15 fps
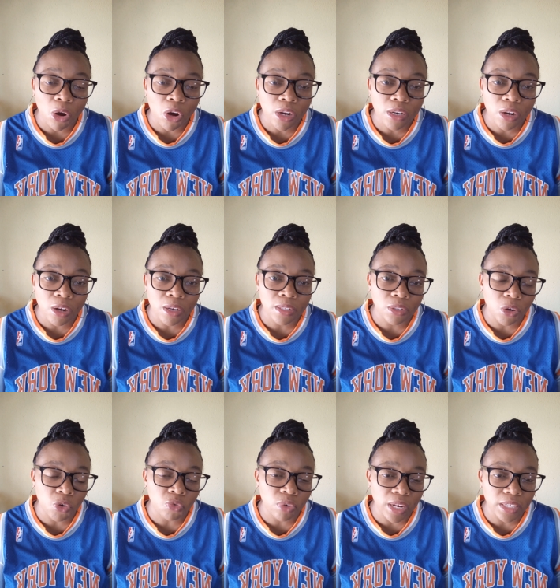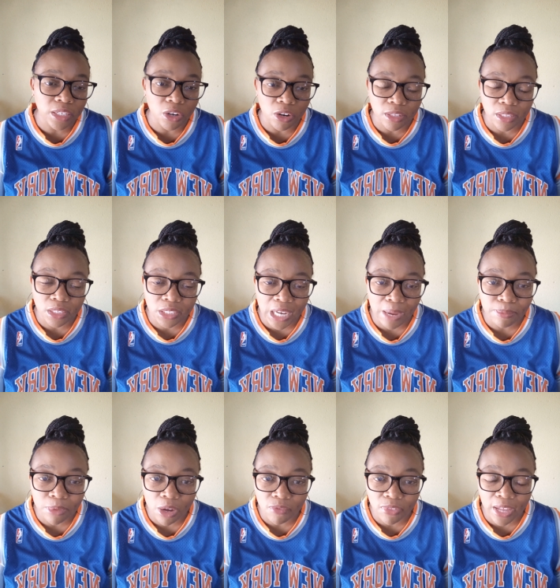on on already on the
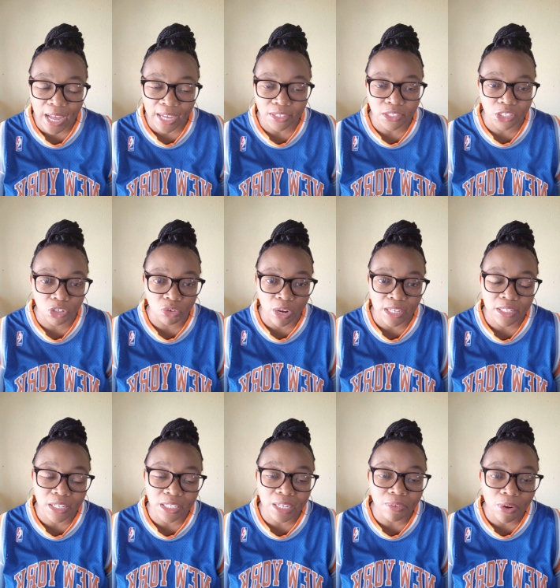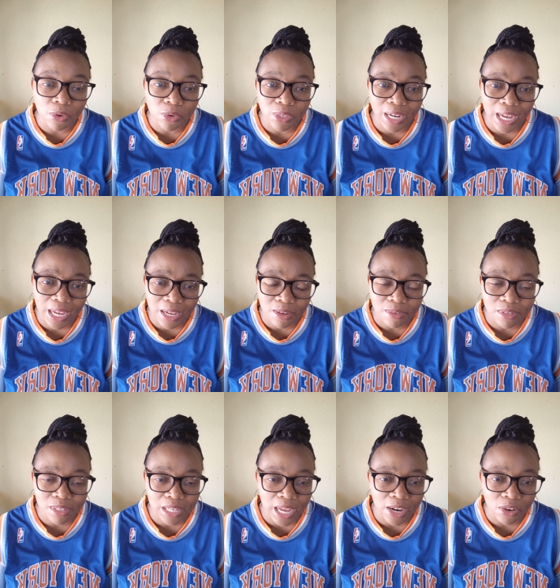chapter of the Antichrist, yet our own
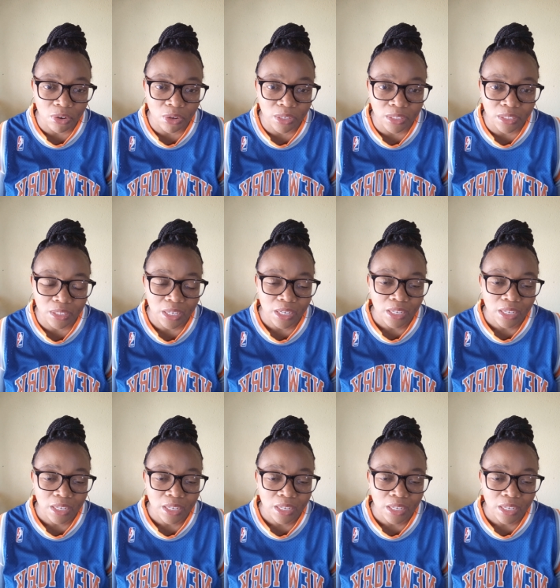houses are not